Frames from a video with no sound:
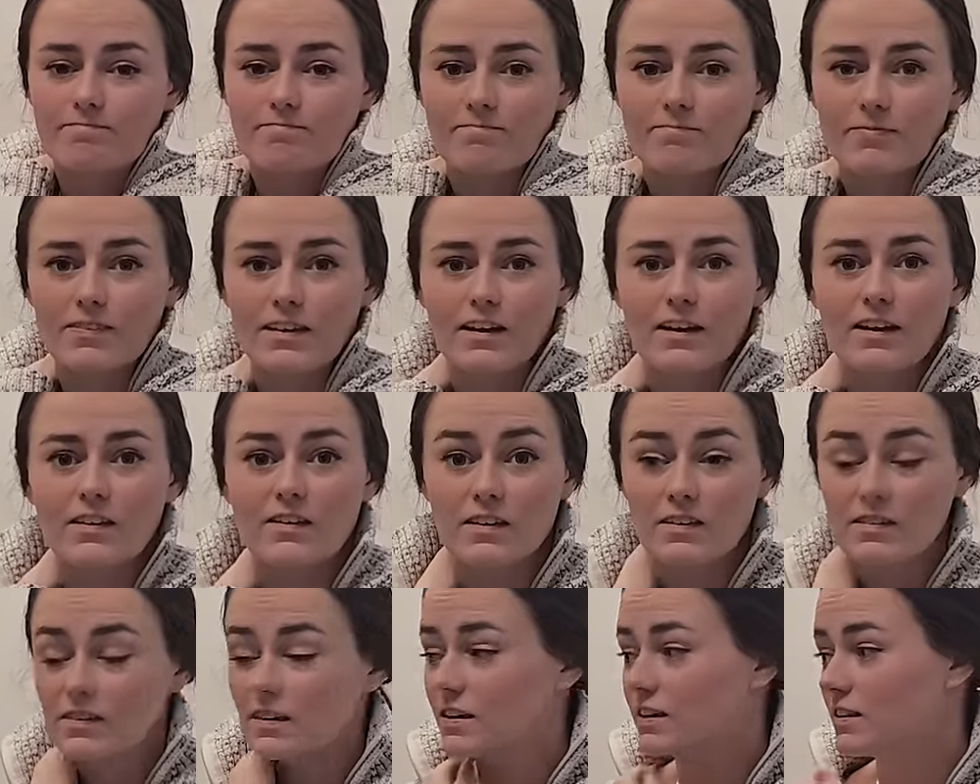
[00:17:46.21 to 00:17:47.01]

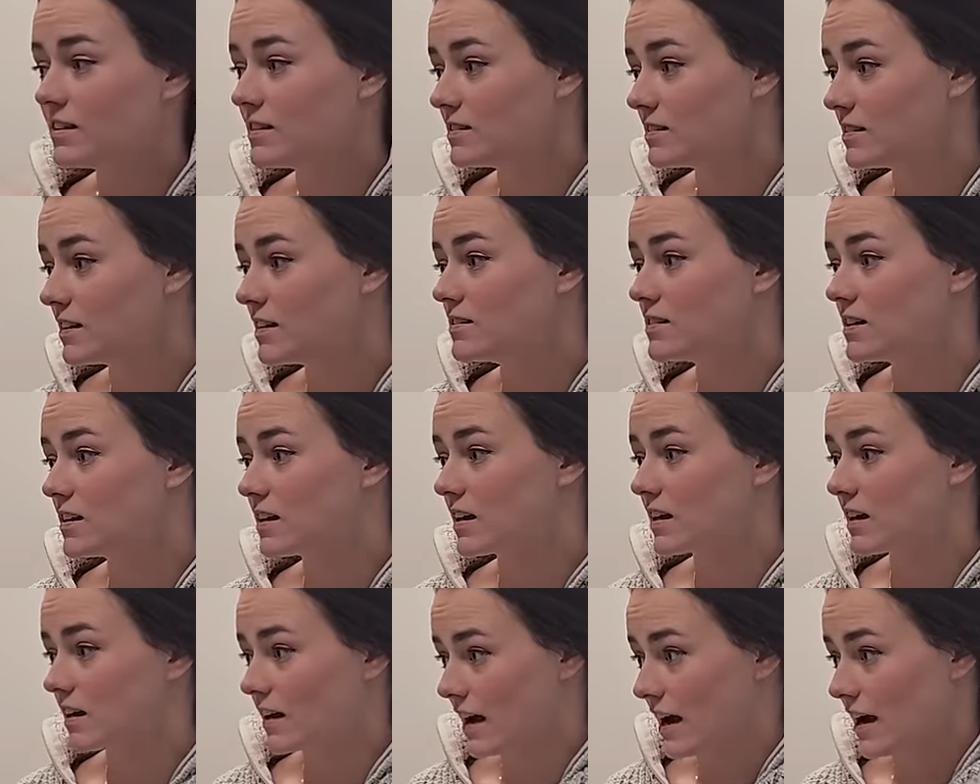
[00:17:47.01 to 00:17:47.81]
three. they, they take
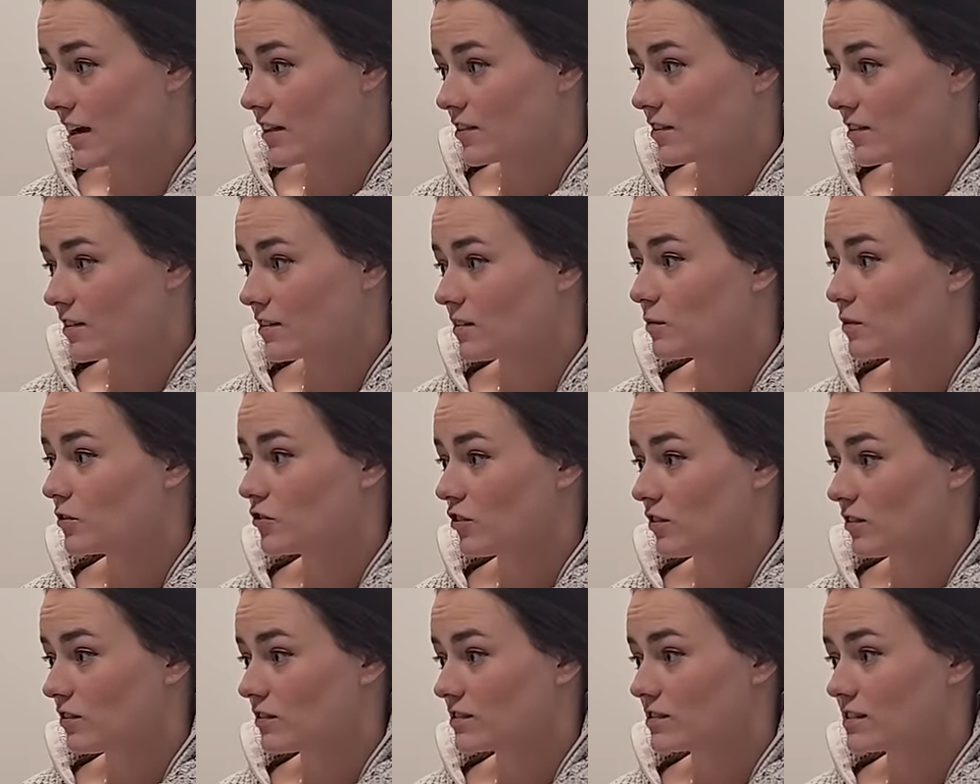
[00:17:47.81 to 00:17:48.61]
a catheter, which
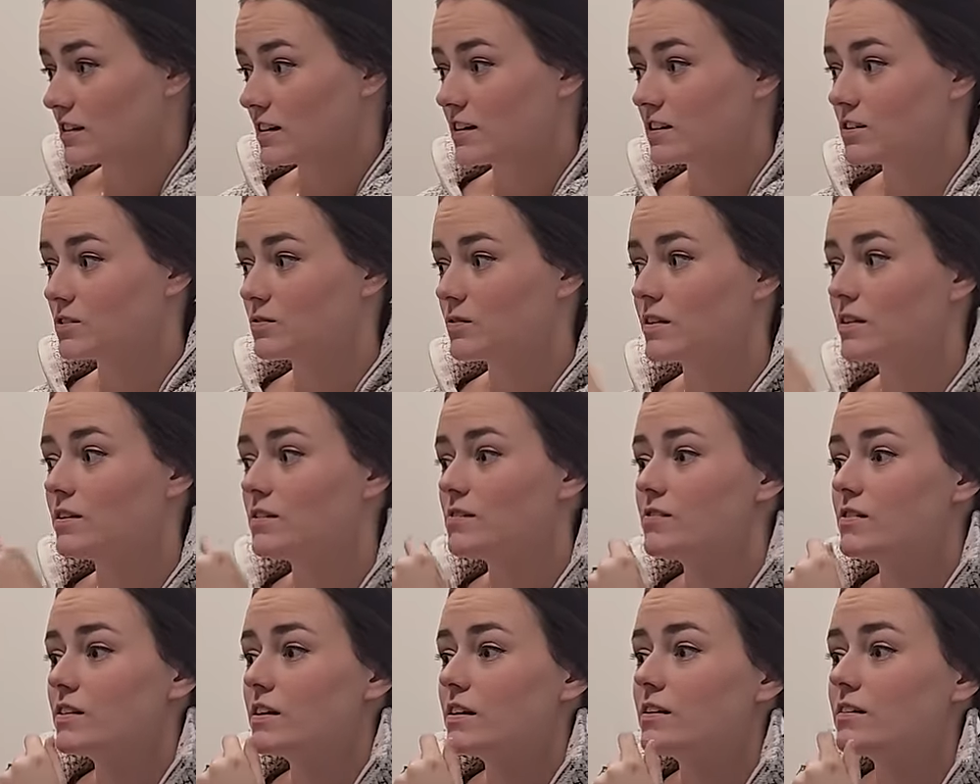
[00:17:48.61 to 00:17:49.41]
it looks like it's right
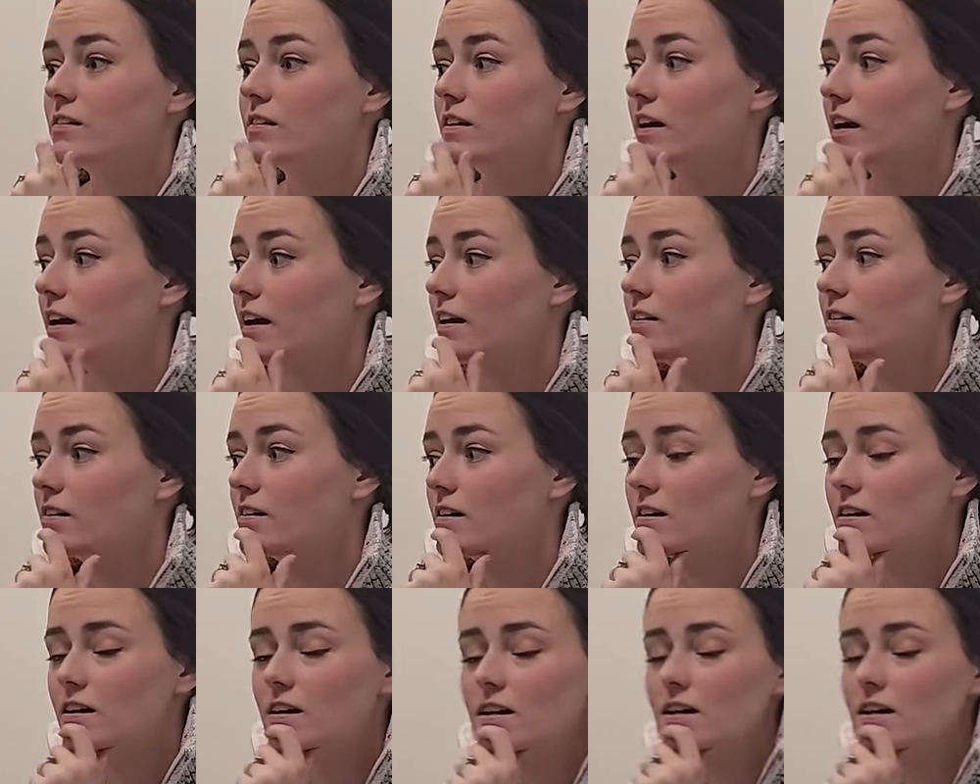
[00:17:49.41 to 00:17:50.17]
over there on the counter.